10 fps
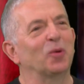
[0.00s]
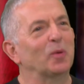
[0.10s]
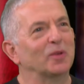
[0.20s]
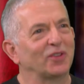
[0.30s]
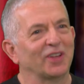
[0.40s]

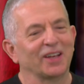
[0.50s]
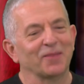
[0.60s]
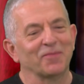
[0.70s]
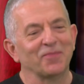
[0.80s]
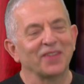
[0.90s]
always
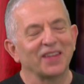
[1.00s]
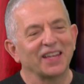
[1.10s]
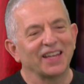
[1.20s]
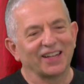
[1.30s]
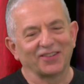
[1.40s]

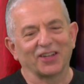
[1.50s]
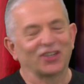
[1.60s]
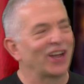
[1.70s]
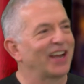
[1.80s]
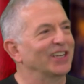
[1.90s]
a
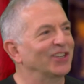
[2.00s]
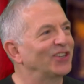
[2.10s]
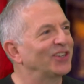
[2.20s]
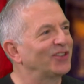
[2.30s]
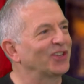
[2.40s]

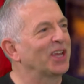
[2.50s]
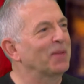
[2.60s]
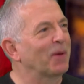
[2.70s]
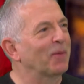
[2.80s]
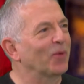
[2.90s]
challenge to
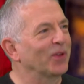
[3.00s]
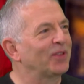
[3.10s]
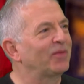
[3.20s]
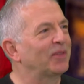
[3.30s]
keep up with